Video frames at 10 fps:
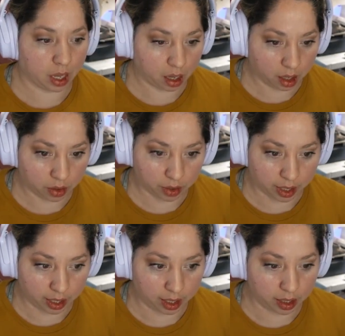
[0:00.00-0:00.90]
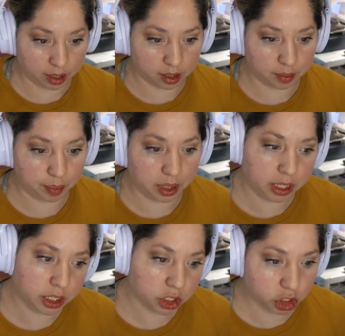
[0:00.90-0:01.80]
All right.
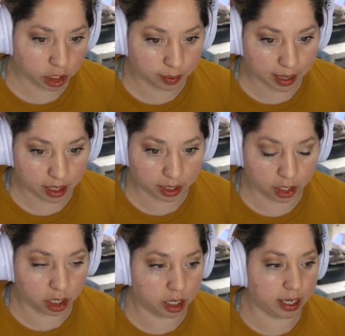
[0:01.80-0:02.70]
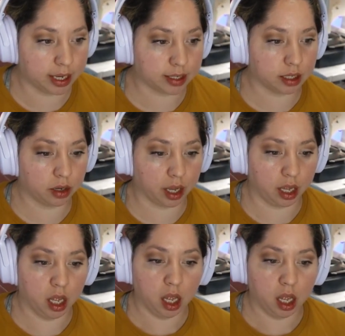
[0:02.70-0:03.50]
Please check back later. Yes. Okay.